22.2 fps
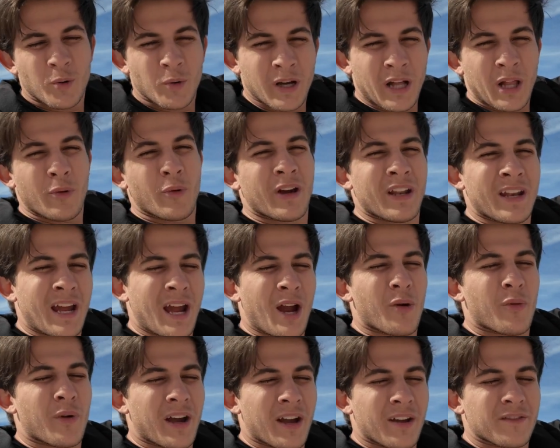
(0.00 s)
Well, when
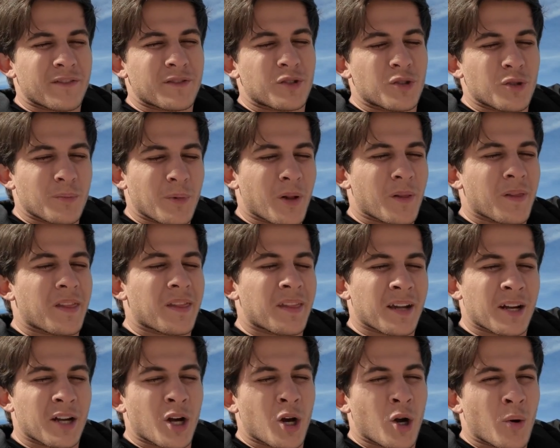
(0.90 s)
I arrived 2
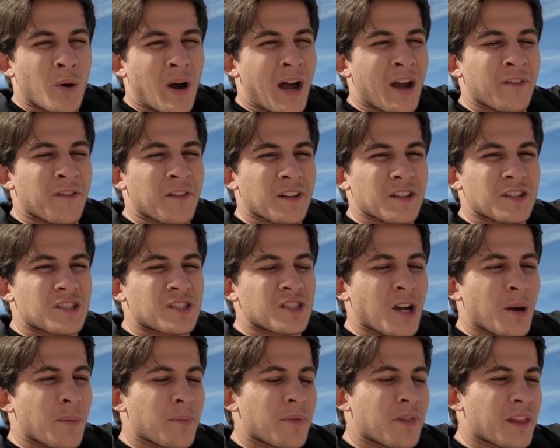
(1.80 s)
months ago, I felt
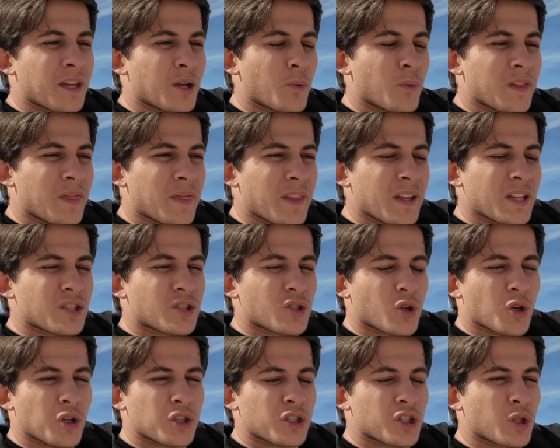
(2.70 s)
something with this
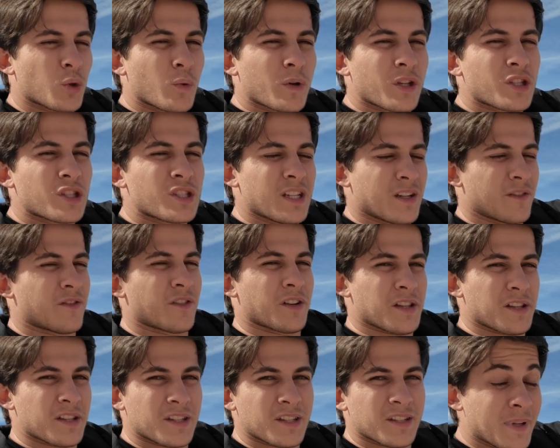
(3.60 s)
country was
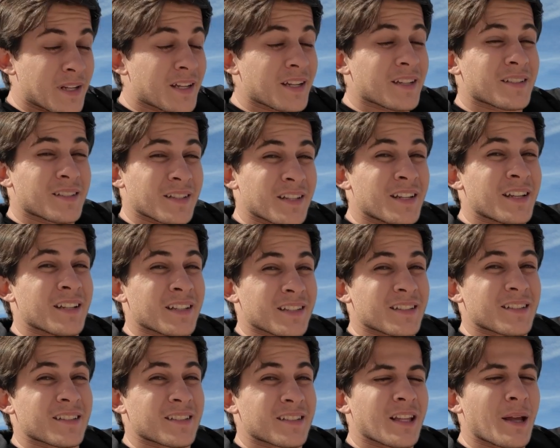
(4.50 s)
different, because it
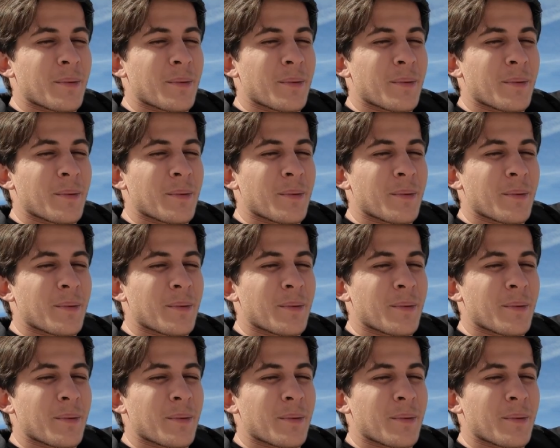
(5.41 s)
is.